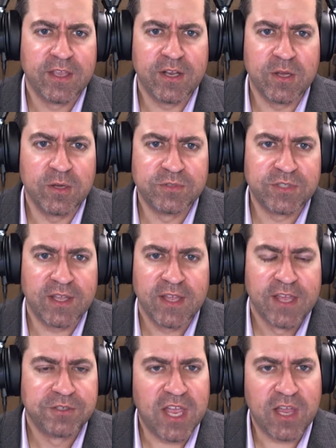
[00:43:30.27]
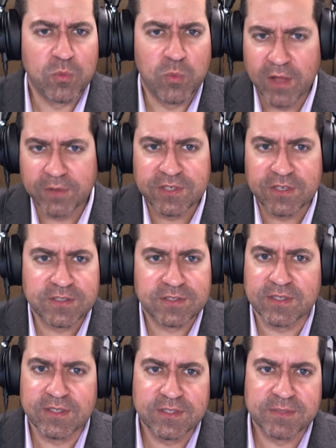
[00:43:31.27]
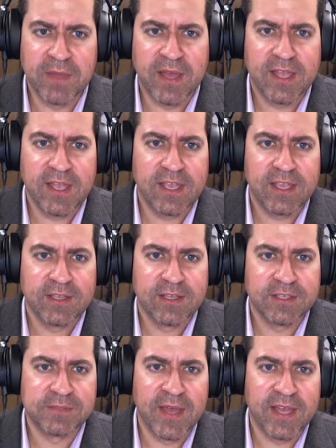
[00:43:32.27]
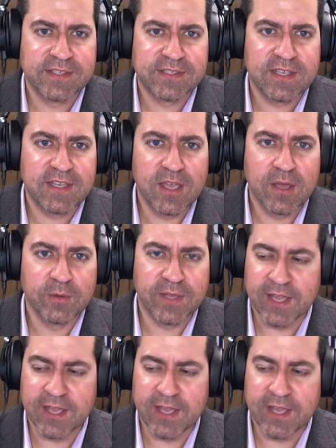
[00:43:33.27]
you know, J- Jack Welch is is my is my CEO.